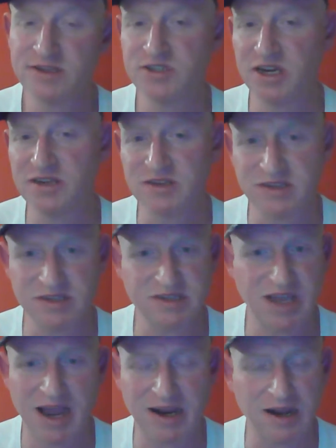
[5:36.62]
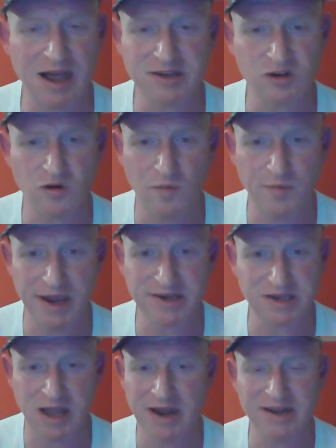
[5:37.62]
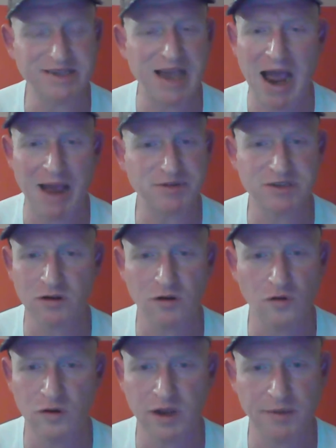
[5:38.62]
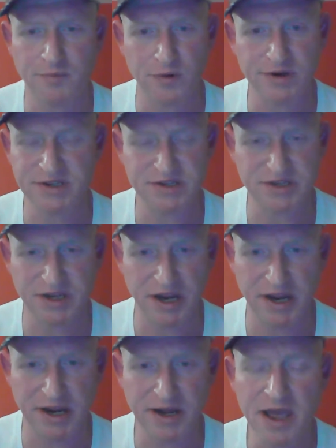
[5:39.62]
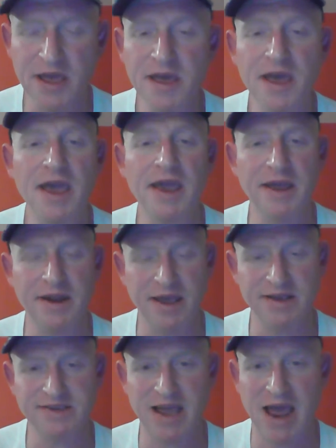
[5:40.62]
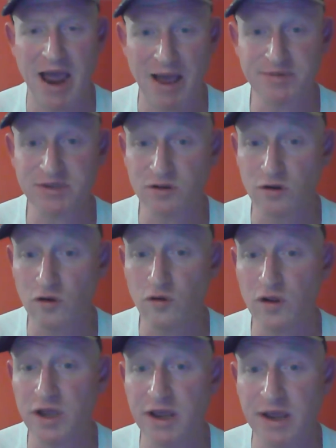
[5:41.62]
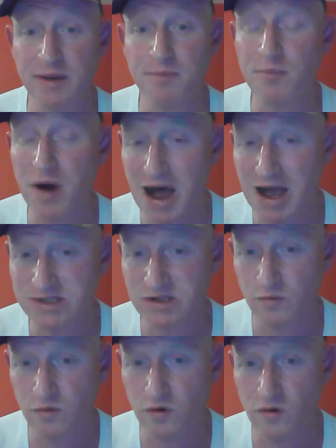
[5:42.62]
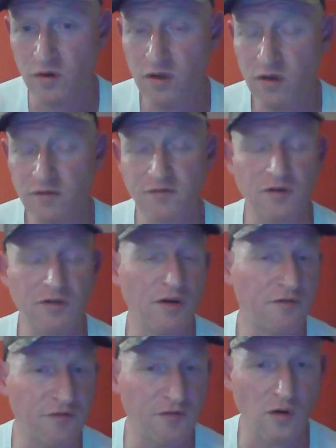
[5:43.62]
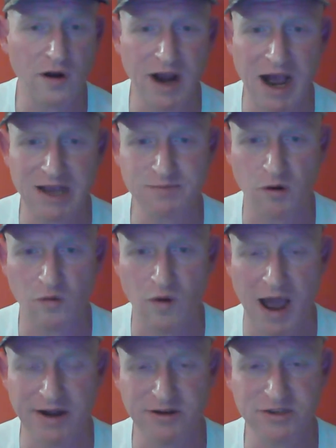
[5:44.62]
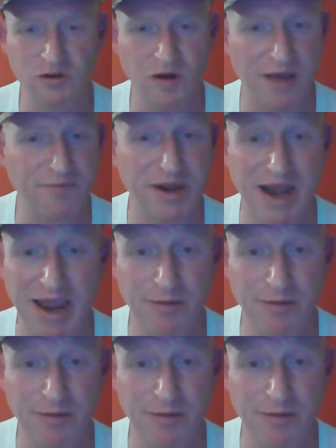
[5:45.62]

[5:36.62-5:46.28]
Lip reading: Jesus' psychological baseline is absolutely pristine. It is absolutely impossible for the four gospel writers to have been